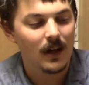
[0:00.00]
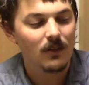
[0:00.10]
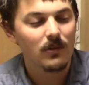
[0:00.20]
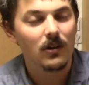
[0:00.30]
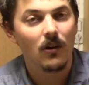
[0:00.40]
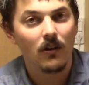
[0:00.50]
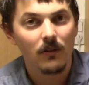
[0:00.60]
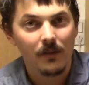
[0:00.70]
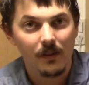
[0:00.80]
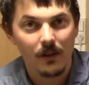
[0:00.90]
I will
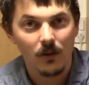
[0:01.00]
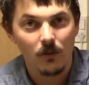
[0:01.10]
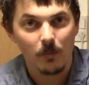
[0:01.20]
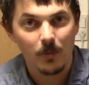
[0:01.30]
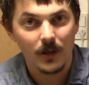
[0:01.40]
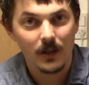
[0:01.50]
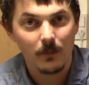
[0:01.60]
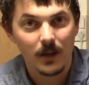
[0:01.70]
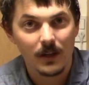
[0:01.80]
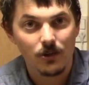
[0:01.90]
also put
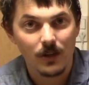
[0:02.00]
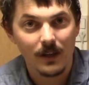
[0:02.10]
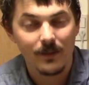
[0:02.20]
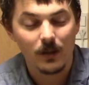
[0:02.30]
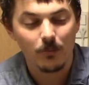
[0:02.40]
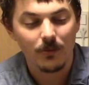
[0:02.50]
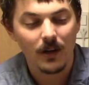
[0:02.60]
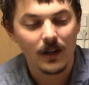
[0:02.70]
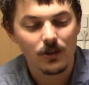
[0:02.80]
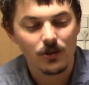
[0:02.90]
my shaving
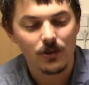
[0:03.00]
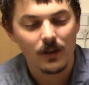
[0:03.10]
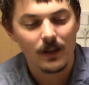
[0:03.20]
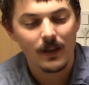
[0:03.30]
brush